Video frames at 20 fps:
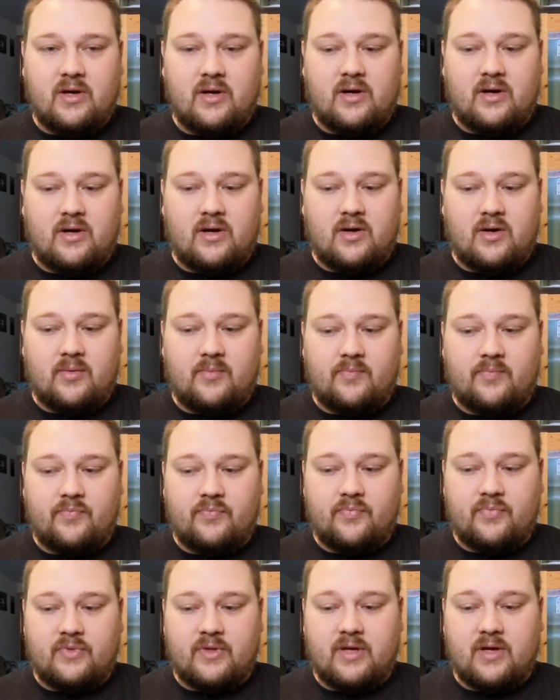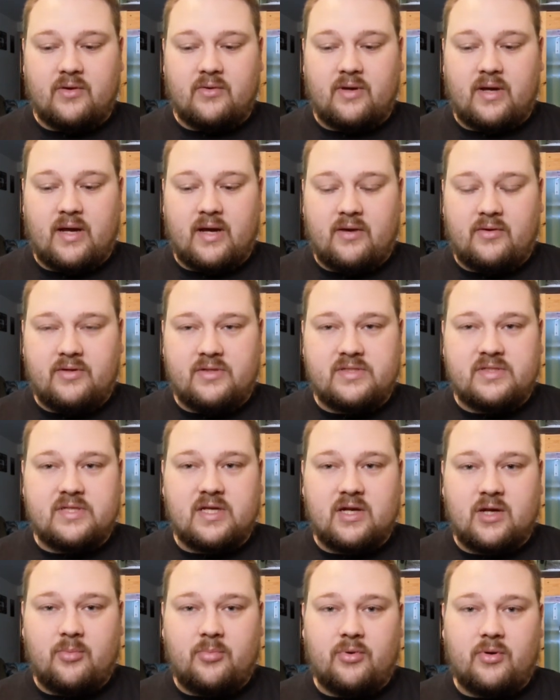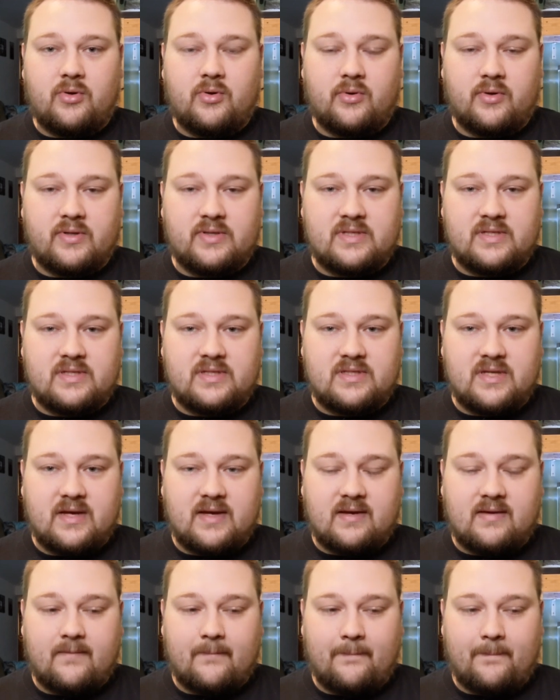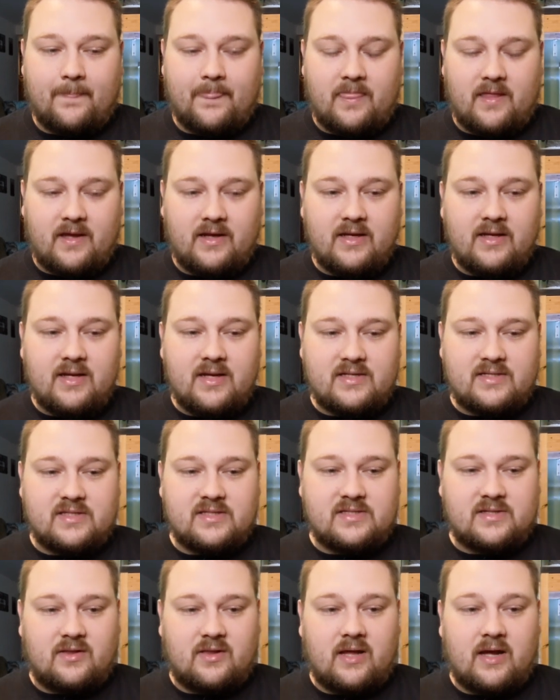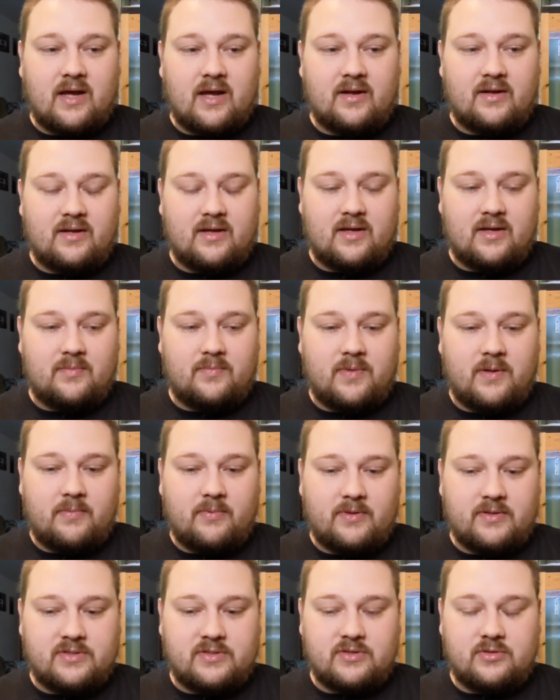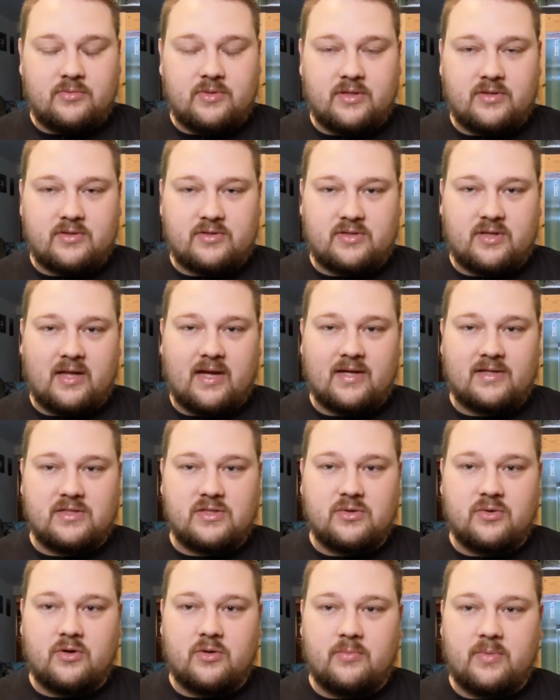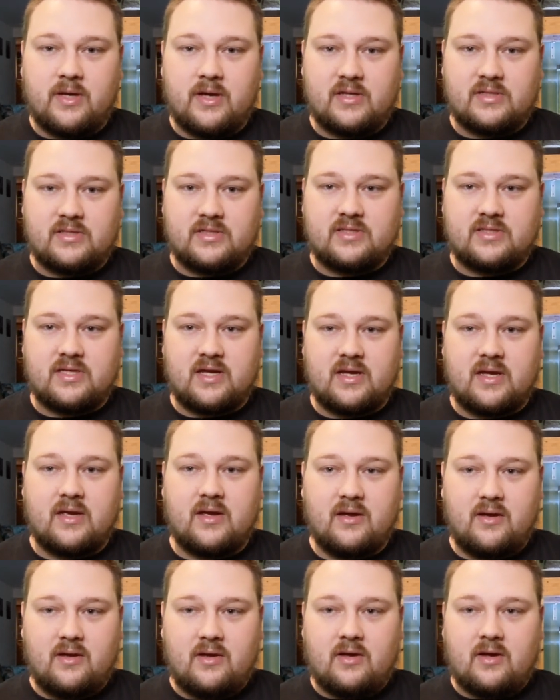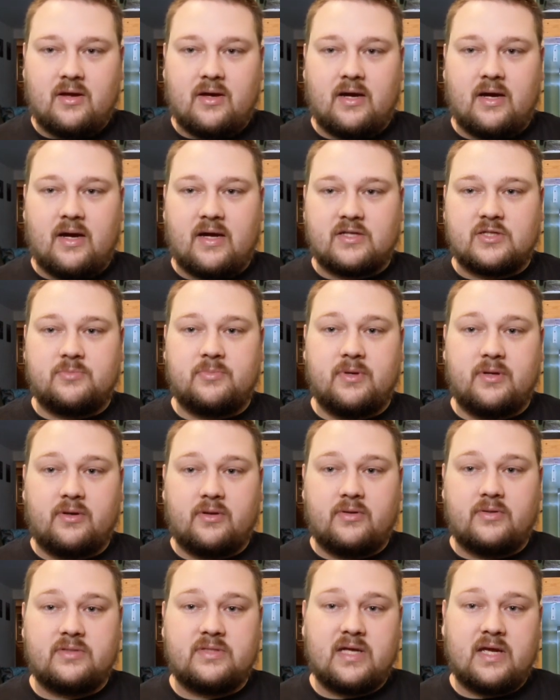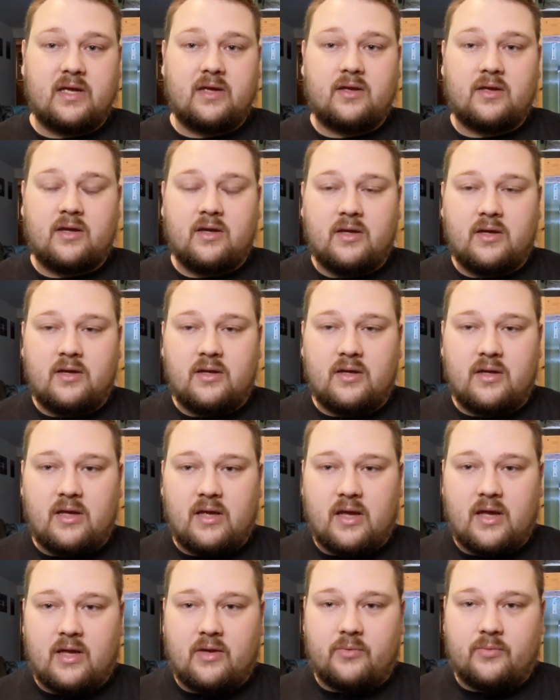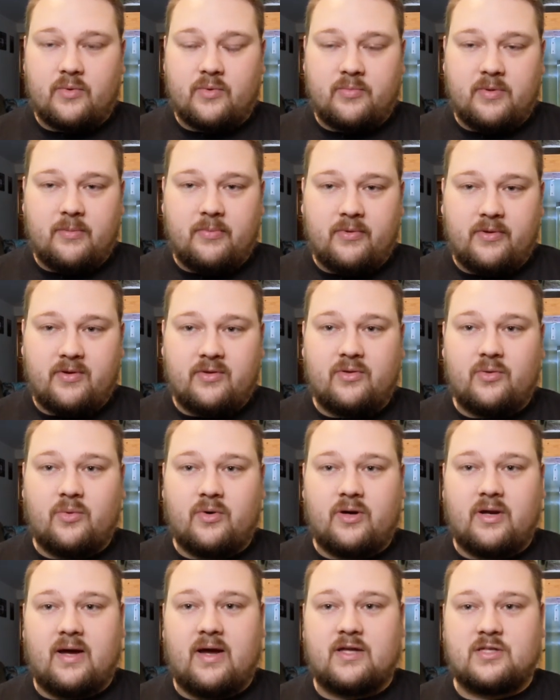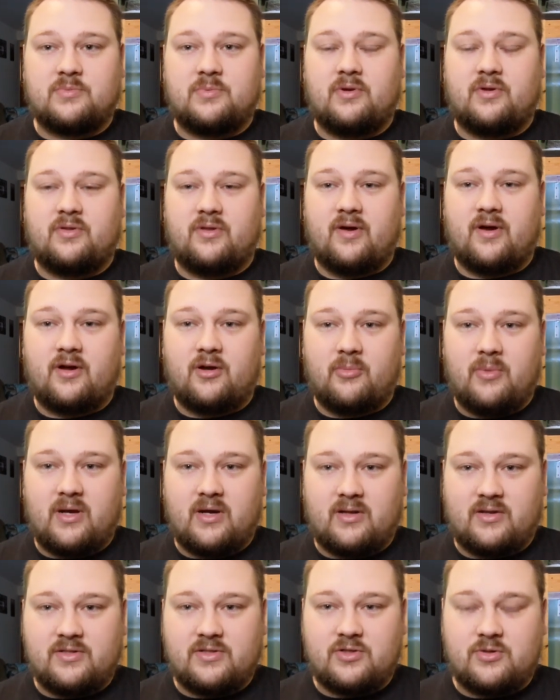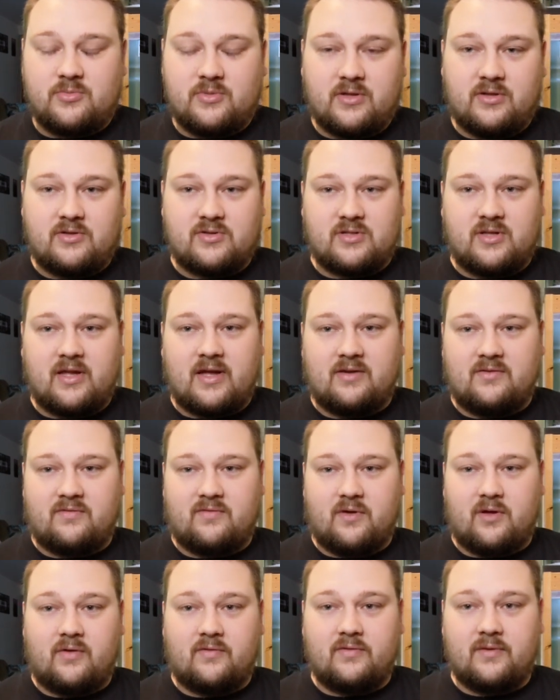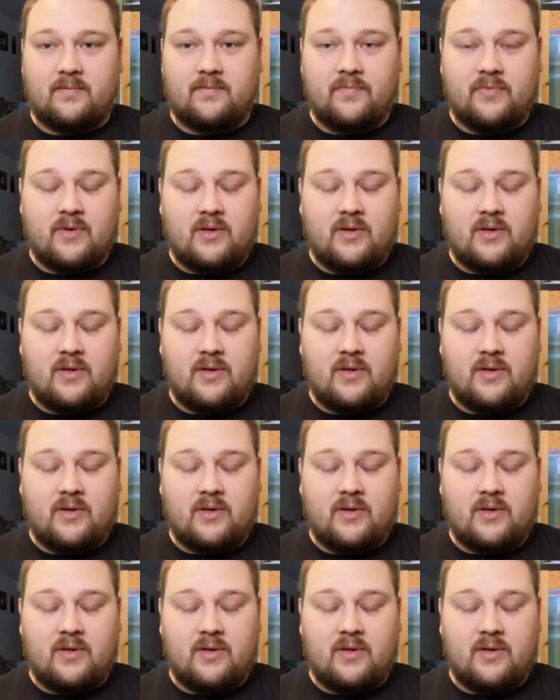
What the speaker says: Now, how to set up a quarantine tank? I get asked this a lot, and people assume that there's a lot to it because it's a hospital tank. And when people hear the word hospital, they automatically assume that there's a lot involved.